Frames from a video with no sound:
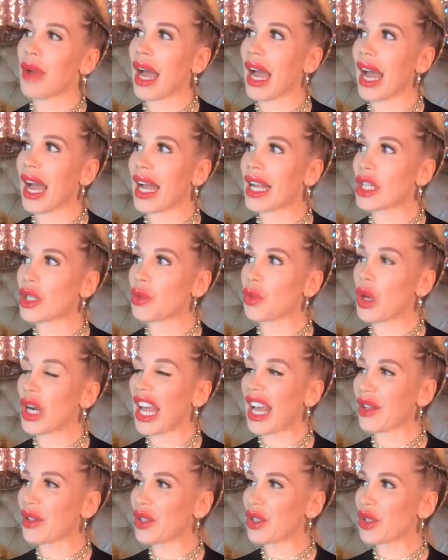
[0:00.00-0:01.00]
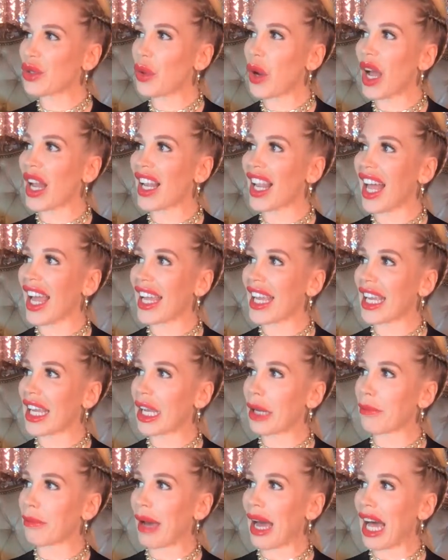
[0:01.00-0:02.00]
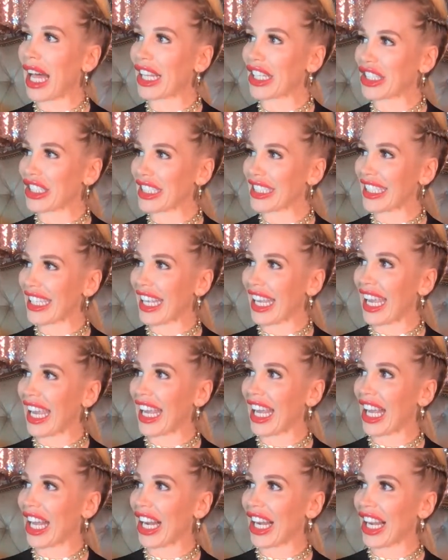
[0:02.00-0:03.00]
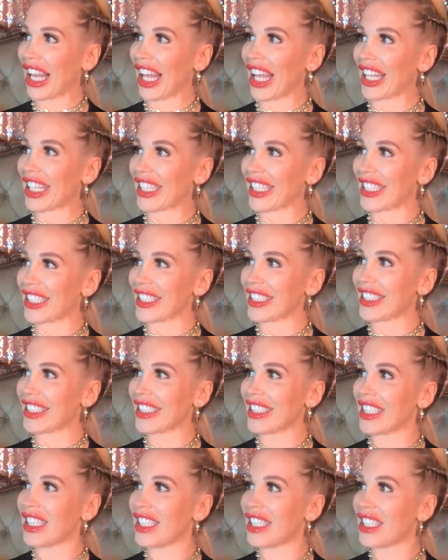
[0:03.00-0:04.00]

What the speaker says: what else do I like about England?